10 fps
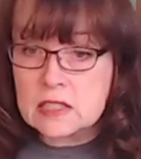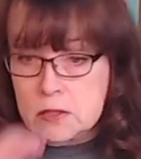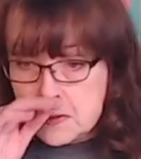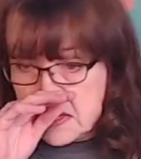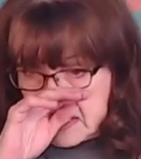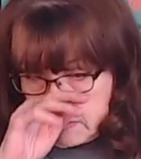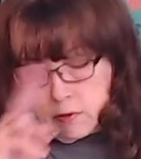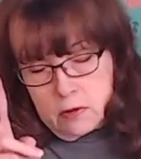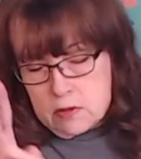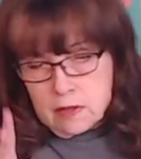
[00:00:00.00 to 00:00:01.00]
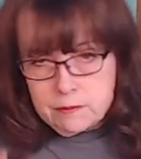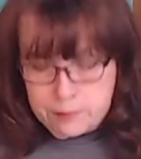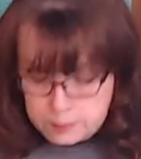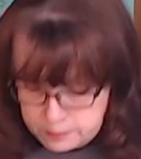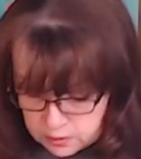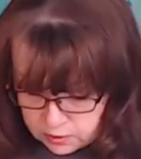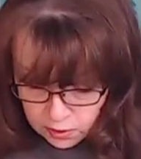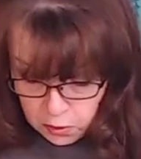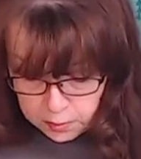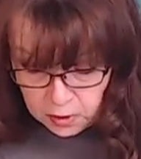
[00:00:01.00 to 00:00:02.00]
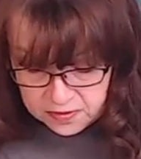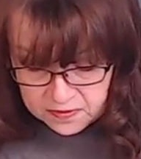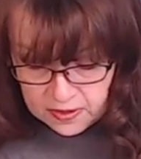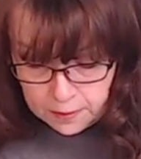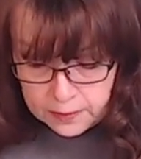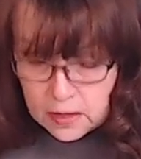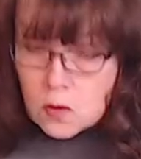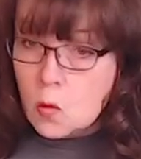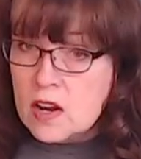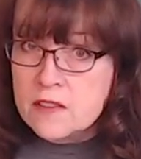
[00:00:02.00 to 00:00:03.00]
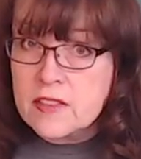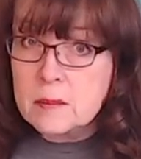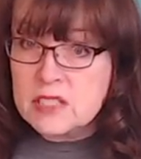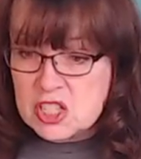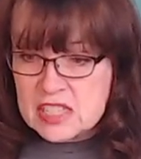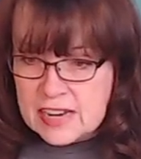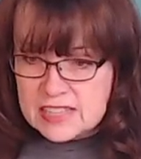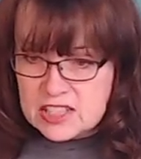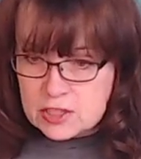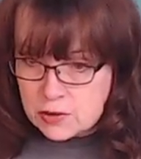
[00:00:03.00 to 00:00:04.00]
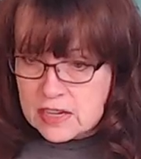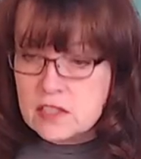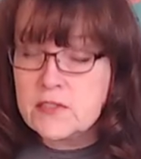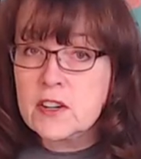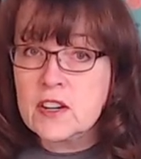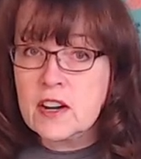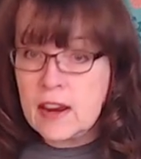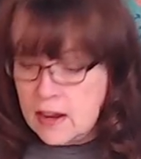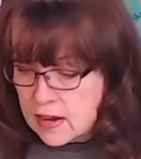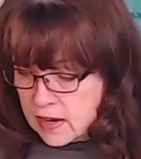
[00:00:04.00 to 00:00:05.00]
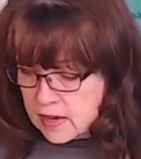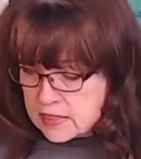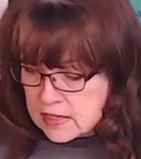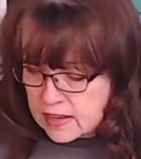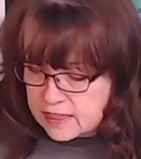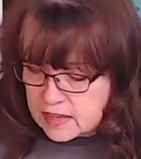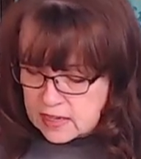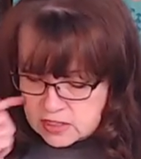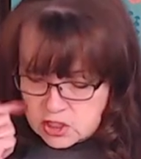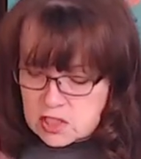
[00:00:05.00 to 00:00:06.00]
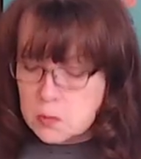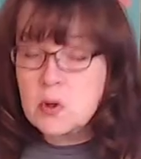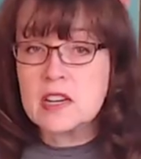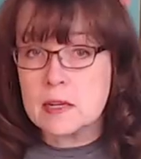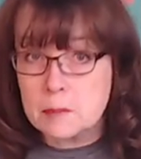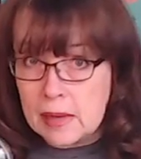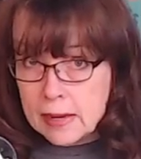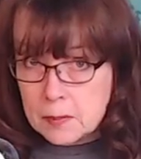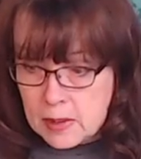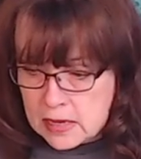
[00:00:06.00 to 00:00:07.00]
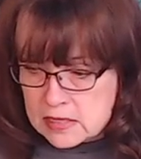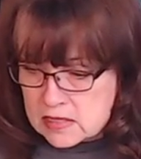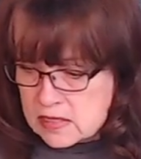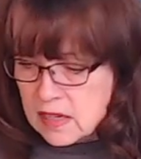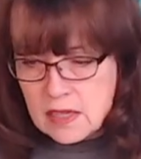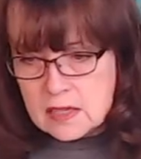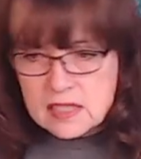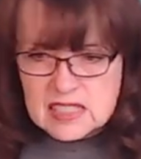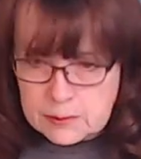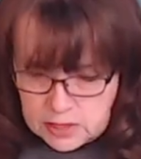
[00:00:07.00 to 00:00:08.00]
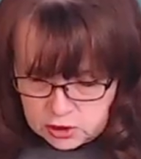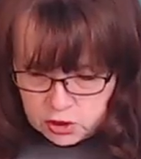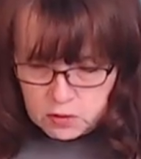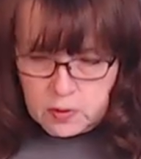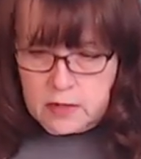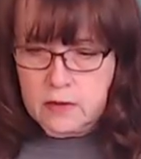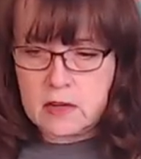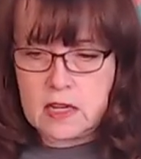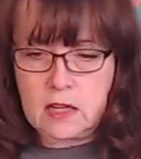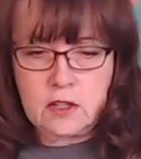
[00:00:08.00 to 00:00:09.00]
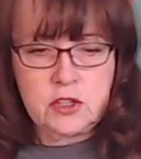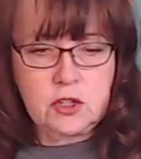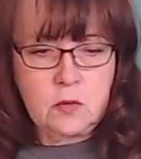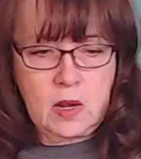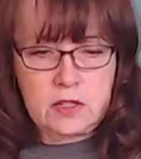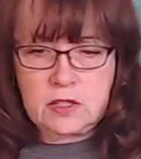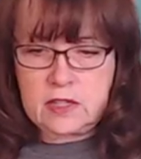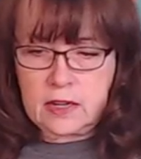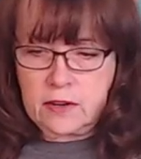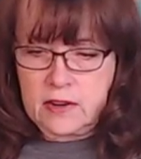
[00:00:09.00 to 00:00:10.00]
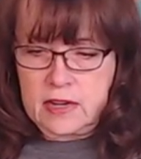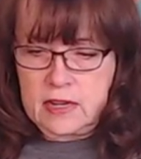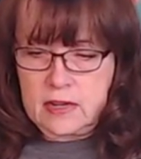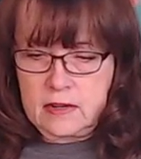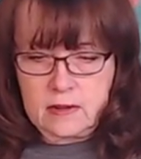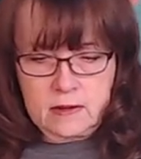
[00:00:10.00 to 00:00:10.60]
You can, you can you can go to both of them. One of them, it just has the transfer, and I think I just put in black paste because I'm not sure what other colors you want to decorate in.